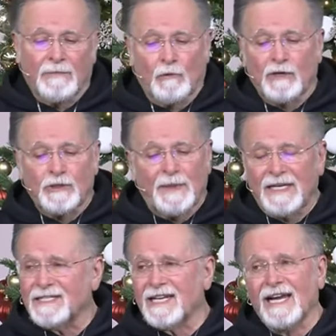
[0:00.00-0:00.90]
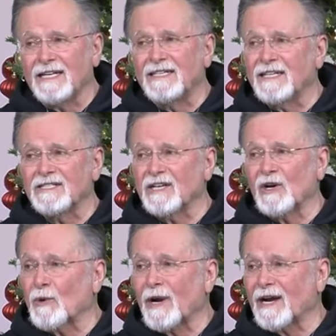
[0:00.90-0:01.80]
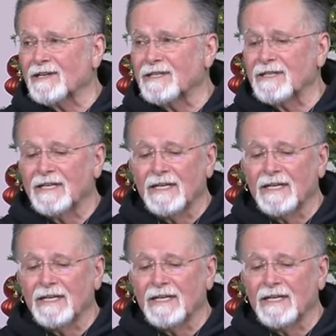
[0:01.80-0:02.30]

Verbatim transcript: But what's being said isn't correct.